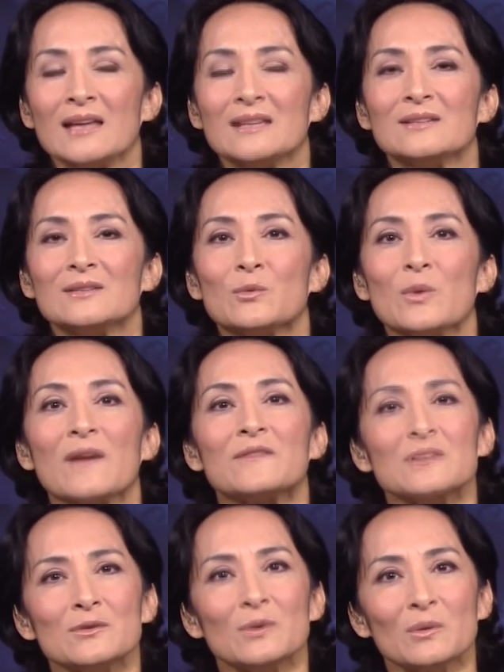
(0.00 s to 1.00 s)
and we
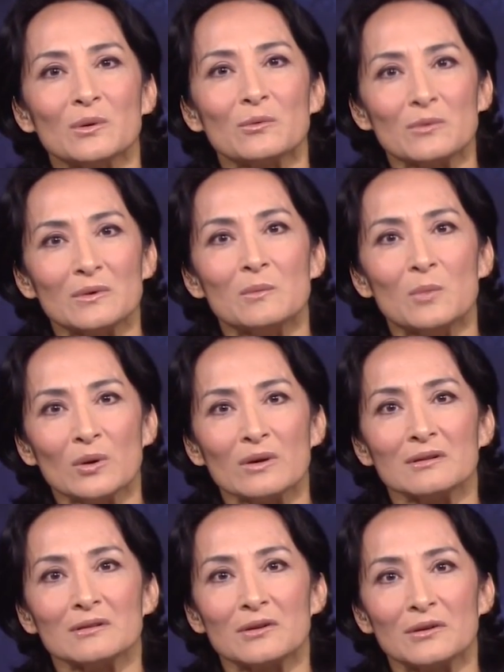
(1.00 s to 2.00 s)
have to do it with real
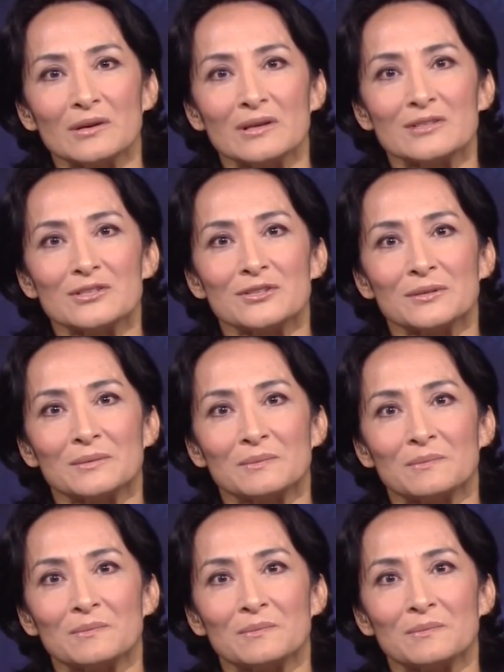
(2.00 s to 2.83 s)
moral courage.